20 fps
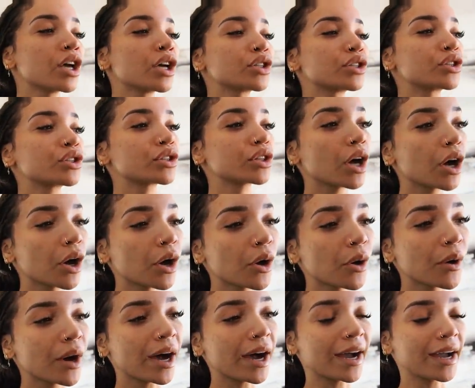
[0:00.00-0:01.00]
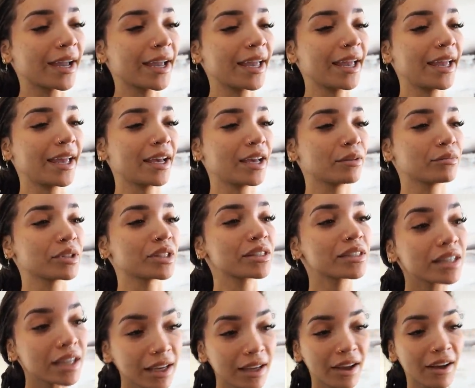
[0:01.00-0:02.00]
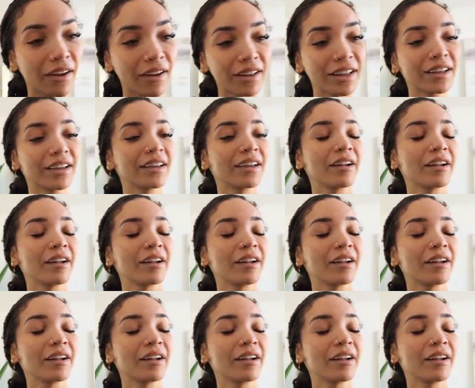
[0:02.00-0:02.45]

So I am am still